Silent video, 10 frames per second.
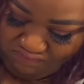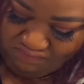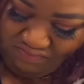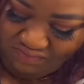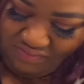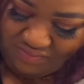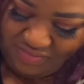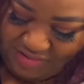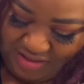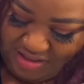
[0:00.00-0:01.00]
Flicky dip,
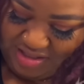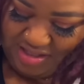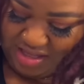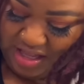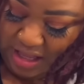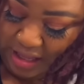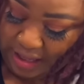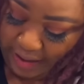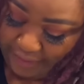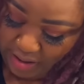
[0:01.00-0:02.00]
flicky dip, flicky dip.
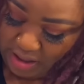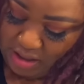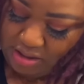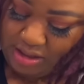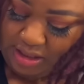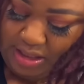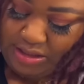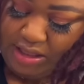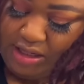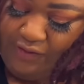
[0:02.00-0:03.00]
All right, that's
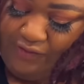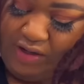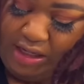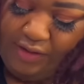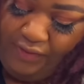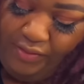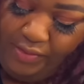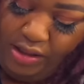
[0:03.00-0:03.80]
enough flicking for me.